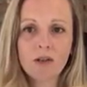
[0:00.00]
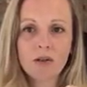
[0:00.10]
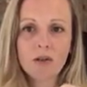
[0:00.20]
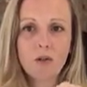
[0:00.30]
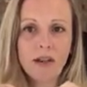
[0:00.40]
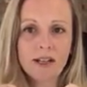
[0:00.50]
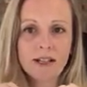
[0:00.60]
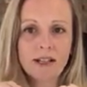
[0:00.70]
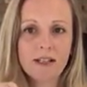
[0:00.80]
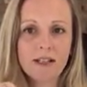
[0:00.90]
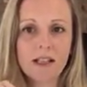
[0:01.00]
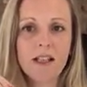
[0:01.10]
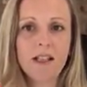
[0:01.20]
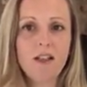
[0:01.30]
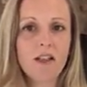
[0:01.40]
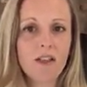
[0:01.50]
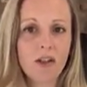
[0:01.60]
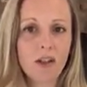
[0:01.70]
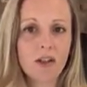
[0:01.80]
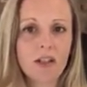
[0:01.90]
20,
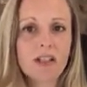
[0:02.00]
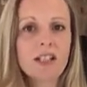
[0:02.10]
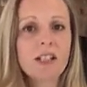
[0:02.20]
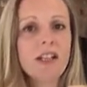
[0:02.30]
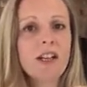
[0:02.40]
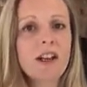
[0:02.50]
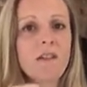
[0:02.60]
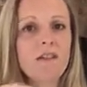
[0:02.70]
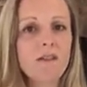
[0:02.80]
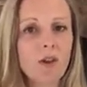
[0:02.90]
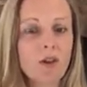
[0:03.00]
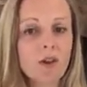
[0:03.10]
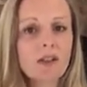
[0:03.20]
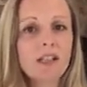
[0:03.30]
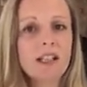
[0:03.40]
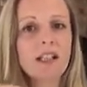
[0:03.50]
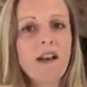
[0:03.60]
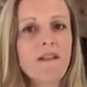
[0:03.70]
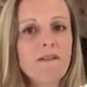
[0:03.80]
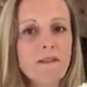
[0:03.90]
30, 40,
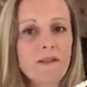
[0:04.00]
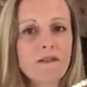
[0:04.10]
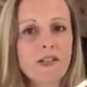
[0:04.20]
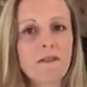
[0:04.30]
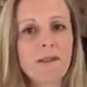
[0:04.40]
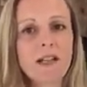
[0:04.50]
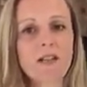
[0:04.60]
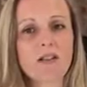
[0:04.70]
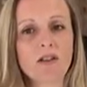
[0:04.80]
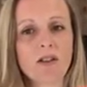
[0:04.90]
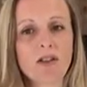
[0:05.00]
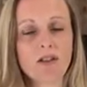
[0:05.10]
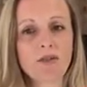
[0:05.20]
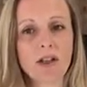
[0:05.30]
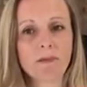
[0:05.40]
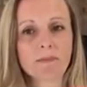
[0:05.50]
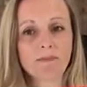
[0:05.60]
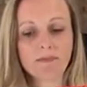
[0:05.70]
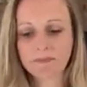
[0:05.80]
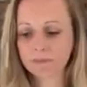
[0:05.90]
50 beads on this string.
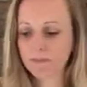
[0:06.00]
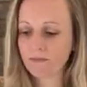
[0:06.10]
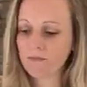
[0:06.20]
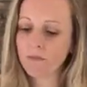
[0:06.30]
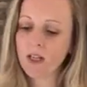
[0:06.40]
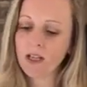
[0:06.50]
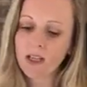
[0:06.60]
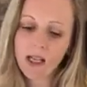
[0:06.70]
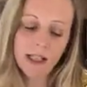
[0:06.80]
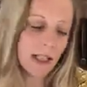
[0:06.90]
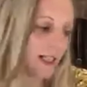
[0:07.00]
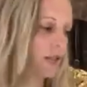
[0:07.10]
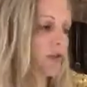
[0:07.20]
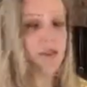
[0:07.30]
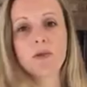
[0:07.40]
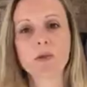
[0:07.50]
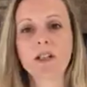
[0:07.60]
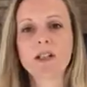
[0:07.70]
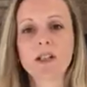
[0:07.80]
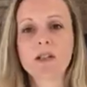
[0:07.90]
And later in the
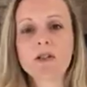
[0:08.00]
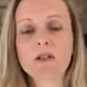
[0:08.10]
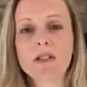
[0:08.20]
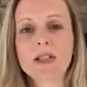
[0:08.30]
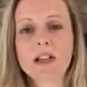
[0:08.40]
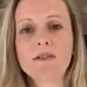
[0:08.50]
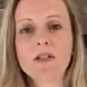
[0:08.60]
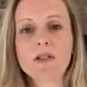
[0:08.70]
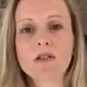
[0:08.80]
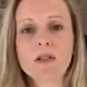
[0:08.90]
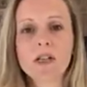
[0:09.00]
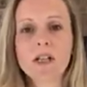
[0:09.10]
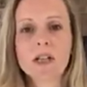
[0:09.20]
week, you're going to have a look